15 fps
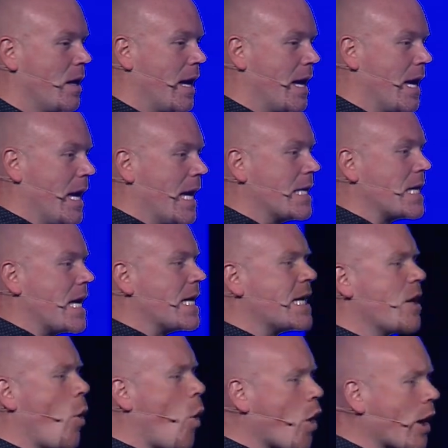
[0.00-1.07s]
It, it, it,
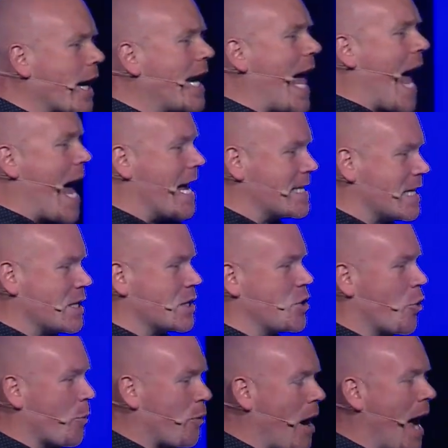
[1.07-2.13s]
organizes
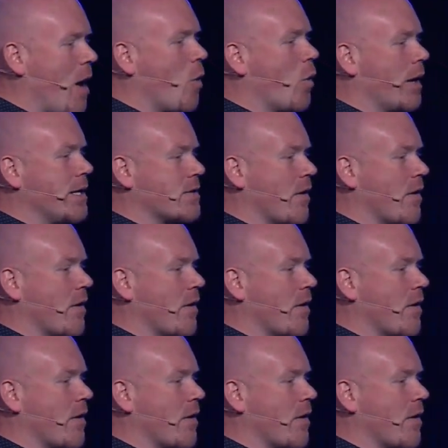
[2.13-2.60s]
your priorities.